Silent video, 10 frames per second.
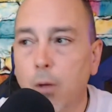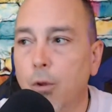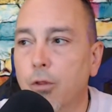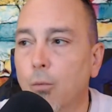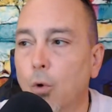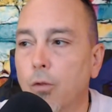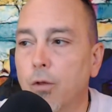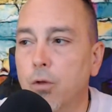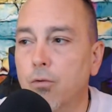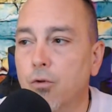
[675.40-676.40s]
But the more
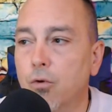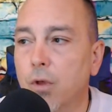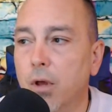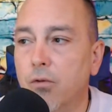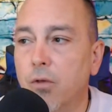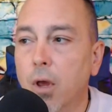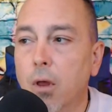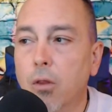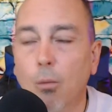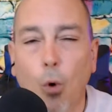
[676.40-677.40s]
that you do this,
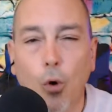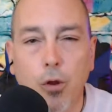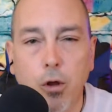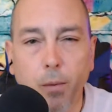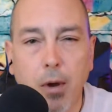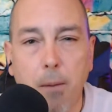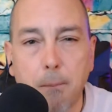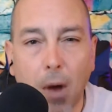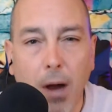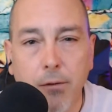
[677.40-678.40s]
the more that you become
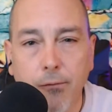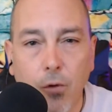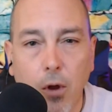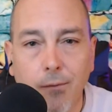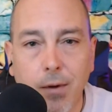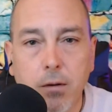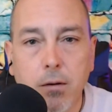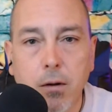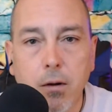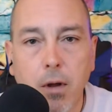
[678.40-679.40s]
mindful of it.
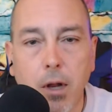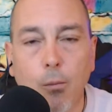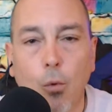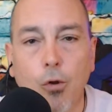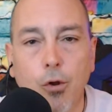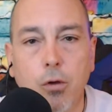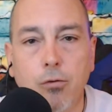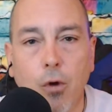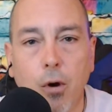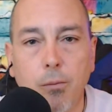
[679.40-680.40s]
And the more that you
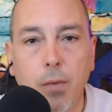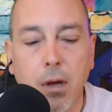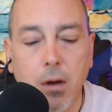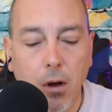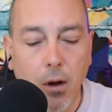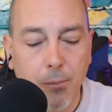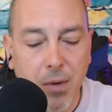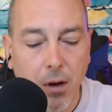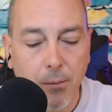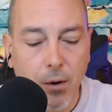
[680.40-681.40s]
start
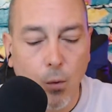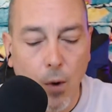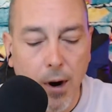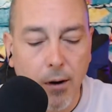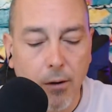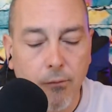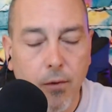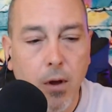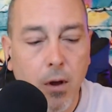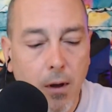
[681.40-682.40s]
becoming aware of
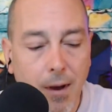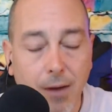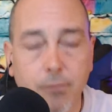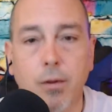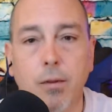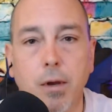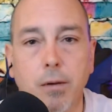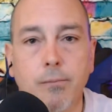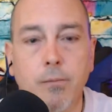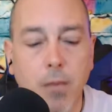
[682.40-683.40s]
everything,
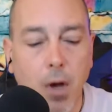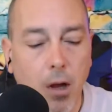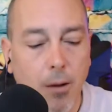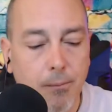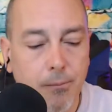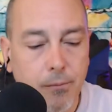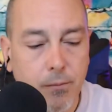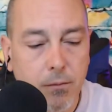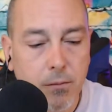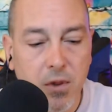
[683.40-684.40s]

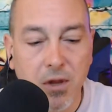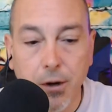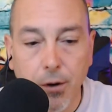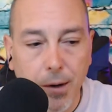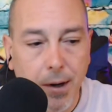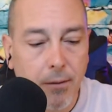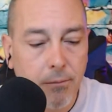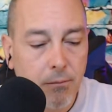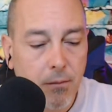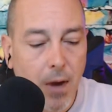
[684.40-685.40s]
littering,
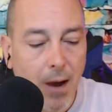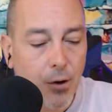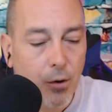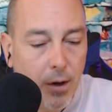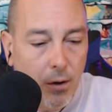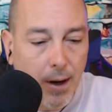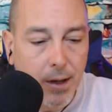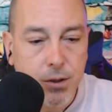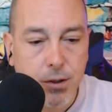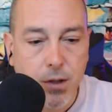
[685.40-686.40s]
how your
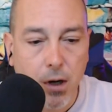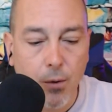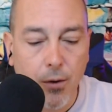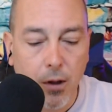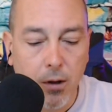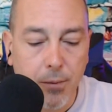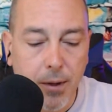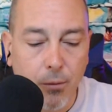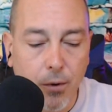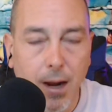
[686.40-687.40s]
interactions are with other
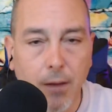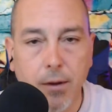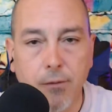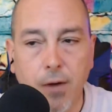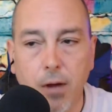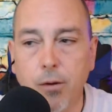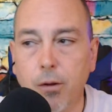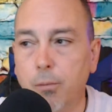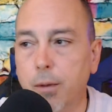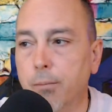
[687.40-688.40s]
people and how they affect
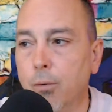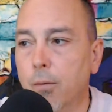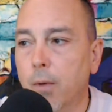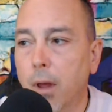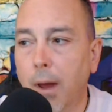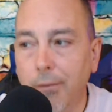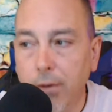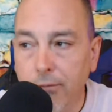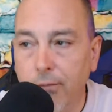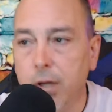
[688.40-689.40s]
other people, how
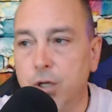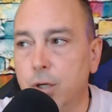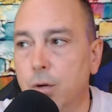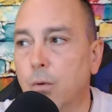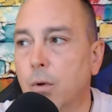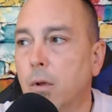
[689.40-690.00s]
they affect you.